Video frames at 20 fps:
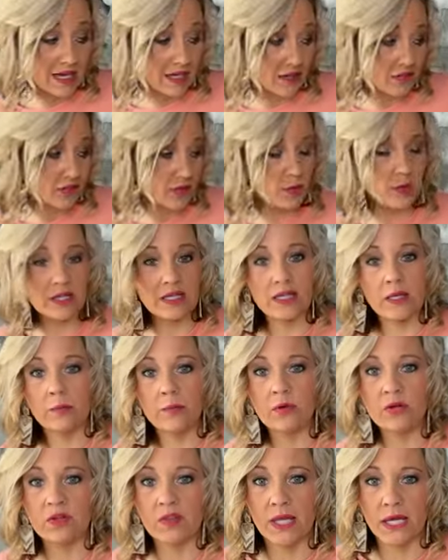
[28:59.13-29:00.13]
And if you end
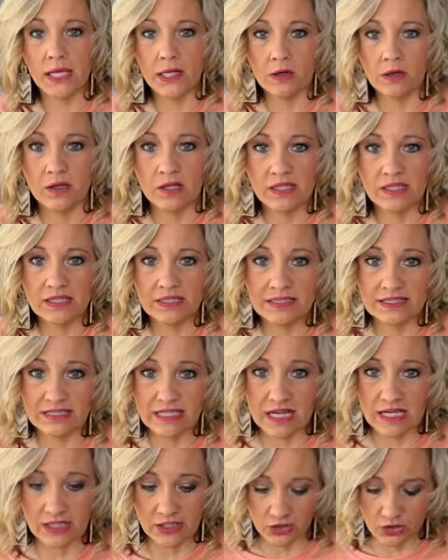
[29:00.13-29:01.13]
up putting that on and
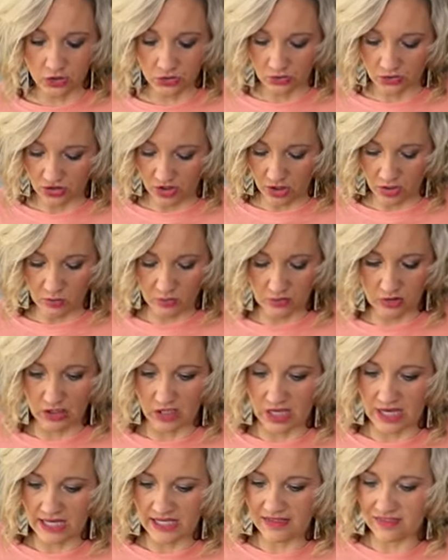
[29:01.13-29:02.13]
decided you don't
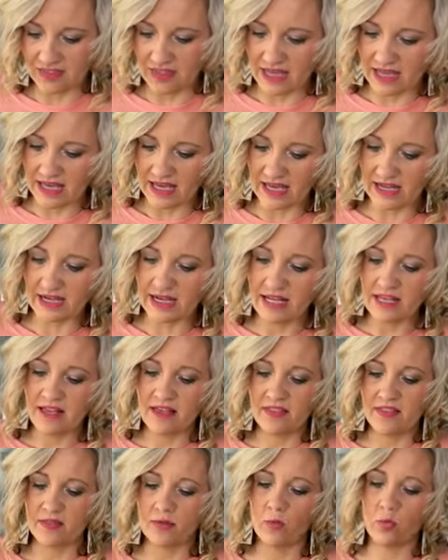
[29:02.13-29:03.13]
like that,
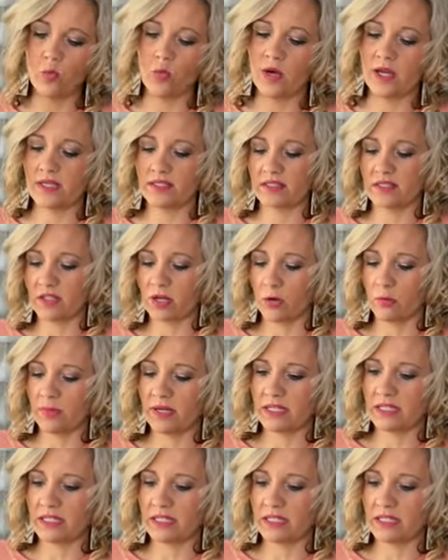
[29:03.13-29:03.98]
it's no